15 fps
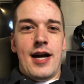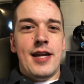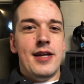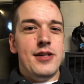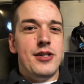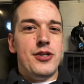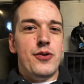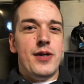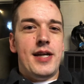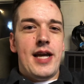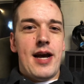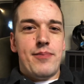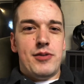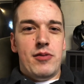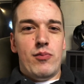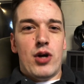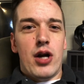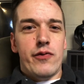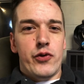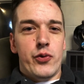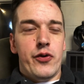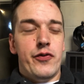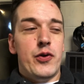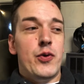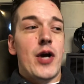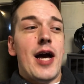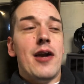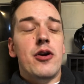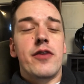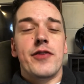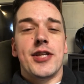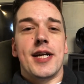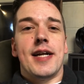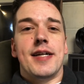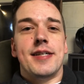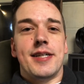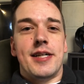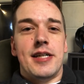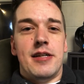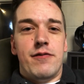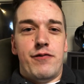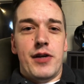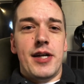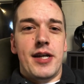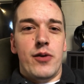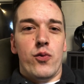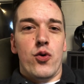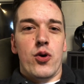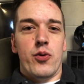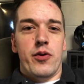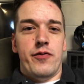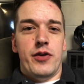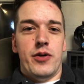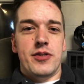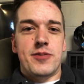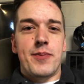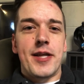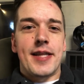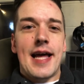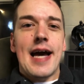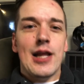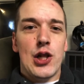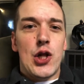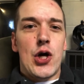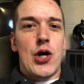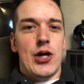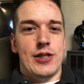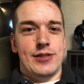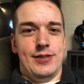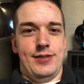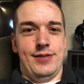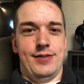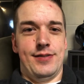I didn't do a Captain Marvel review. I don't even think I did an Infinity War review. It's been that long,